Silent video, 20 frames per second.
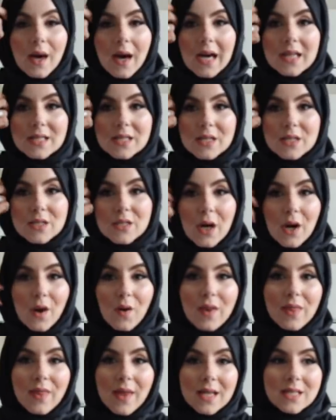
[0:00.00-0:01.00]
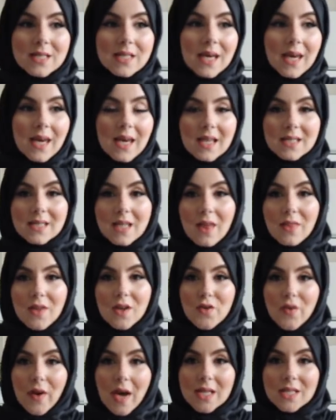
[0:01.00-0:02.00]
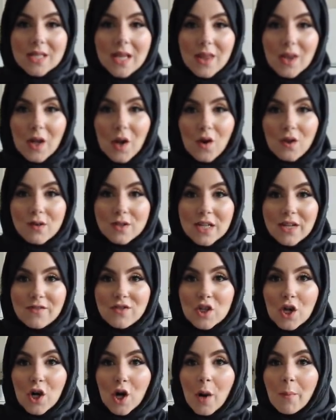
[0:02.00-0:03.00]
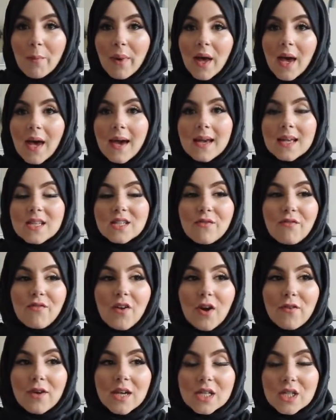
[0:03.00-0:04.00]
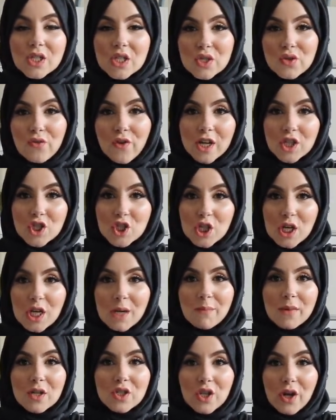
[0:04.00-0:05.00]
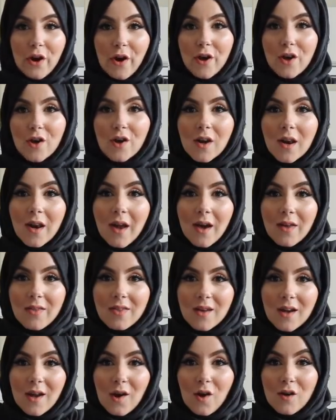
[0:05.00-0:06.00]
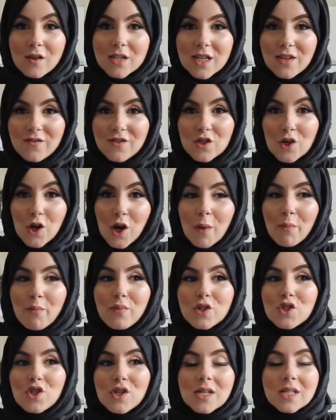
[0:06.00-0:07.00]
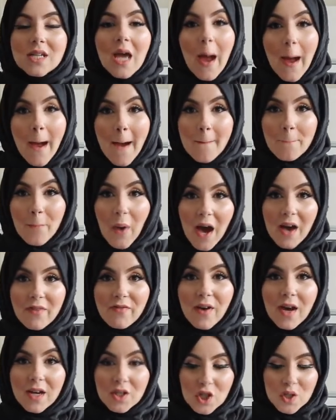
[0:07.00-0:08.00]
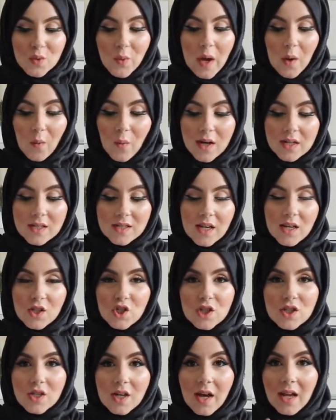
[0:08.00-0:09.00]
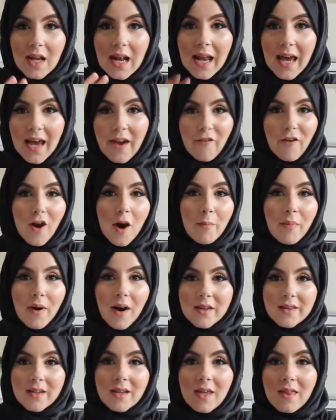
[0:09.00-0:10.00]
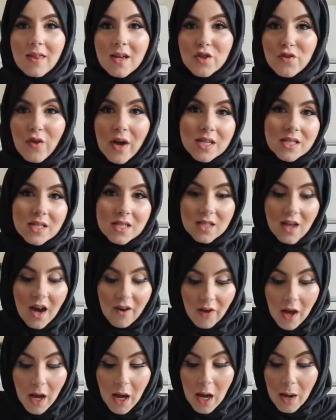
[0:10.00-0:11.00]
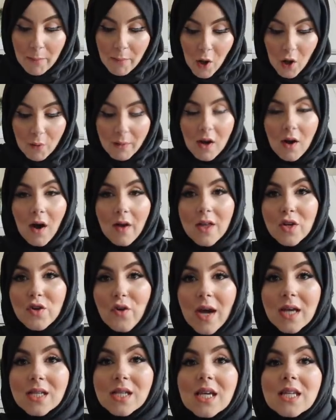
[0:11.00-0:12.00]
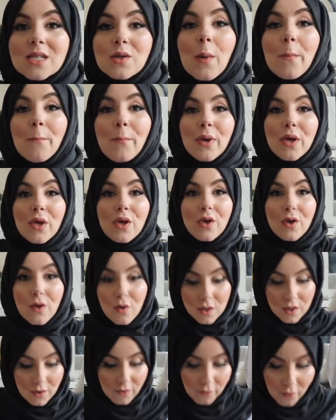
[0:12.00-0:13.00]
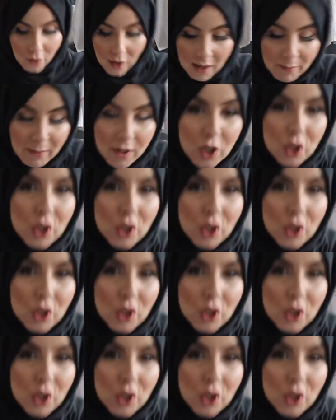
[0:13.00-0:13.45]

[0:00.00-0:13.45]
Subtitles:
guys, so this is the dress in the long sleeve top. It's a very stretchy material, like the long sleeve top, which is perfect, just what I wanted, just to kind of layer up underneath the dress and stuff. But oh my God, the dress is beautiful. Let me